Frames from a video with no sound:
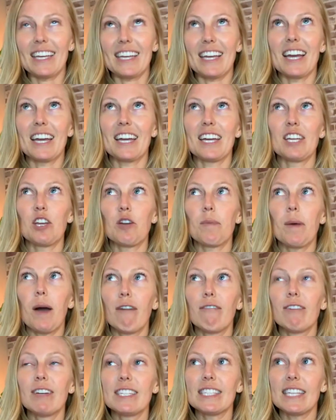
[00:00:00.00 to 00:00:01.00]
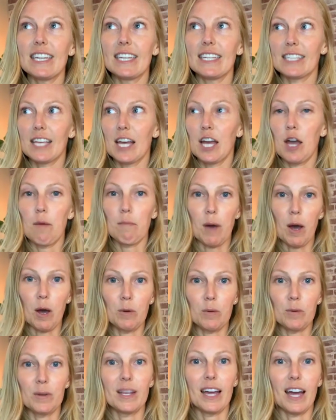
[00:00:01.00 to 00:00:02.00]
your pelvis is
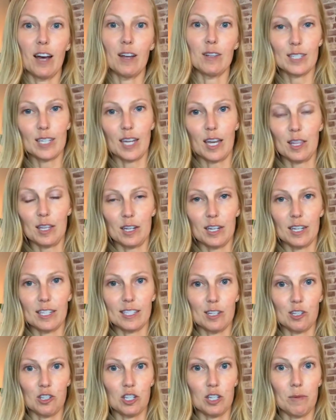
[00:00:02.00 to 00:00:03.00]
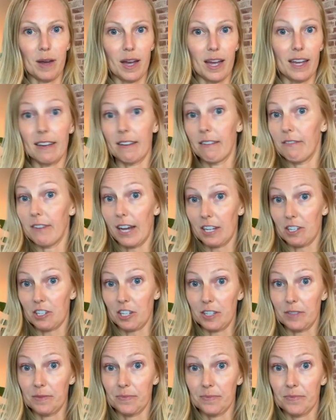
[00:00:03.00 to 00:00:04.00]
bone held together essentially by fascia,
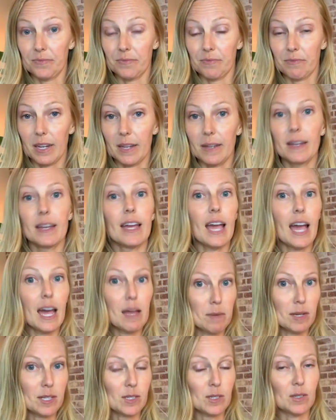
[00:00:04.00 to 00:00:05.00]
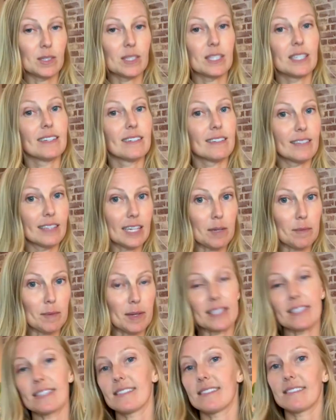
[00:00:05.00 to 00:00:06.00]
right? And muscles,
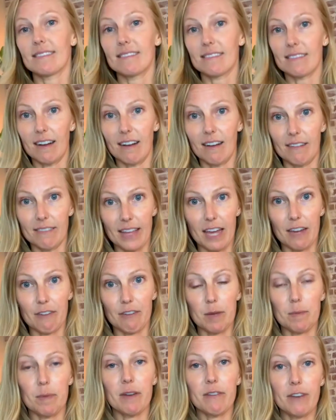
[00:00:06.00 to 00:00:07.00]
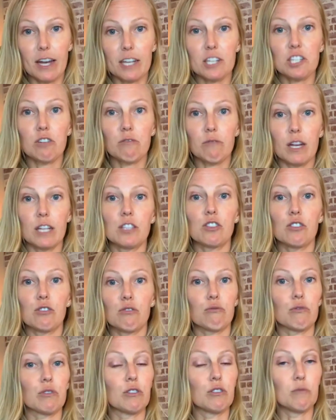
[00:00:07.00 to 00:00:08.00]
ligaments, all of that, right? But fascia runs
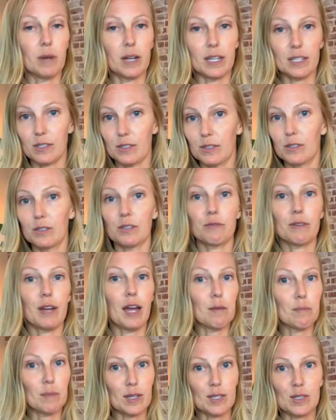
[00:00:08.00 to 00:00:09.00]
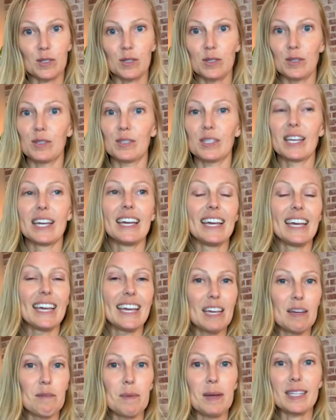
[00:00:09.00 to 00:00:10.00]
through muscles, around muscles.
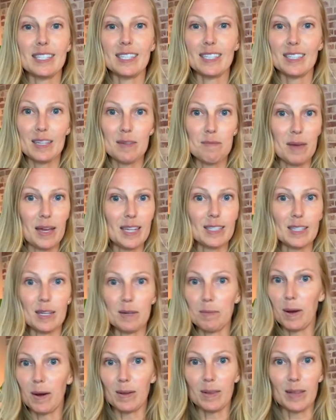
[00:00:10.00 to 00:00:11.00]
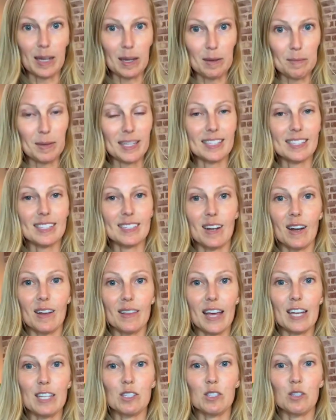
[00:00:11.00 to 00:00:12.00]
It basically makes up our ligaments and all
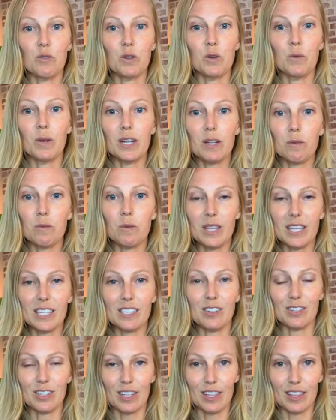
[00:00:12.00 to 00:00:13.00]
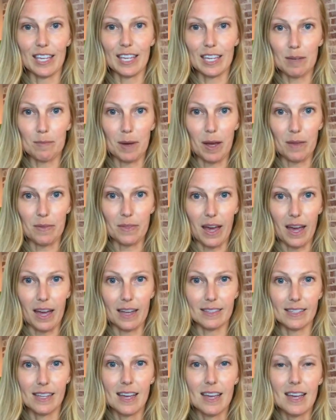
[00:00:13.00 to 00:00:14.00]
that. So if we want to really start to think about
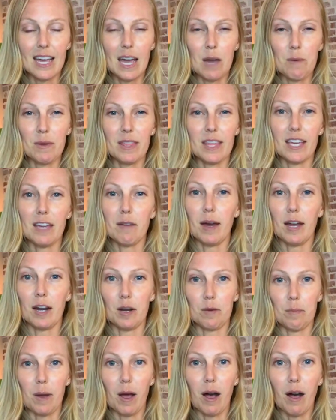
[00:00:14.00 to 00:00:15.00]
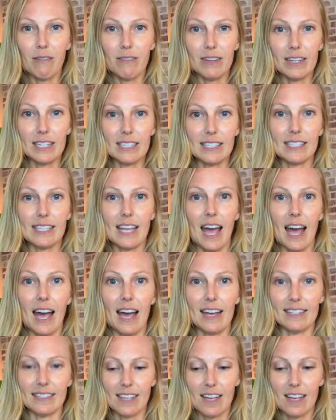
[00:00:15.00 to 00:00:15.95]
that, and we think about our pelvis as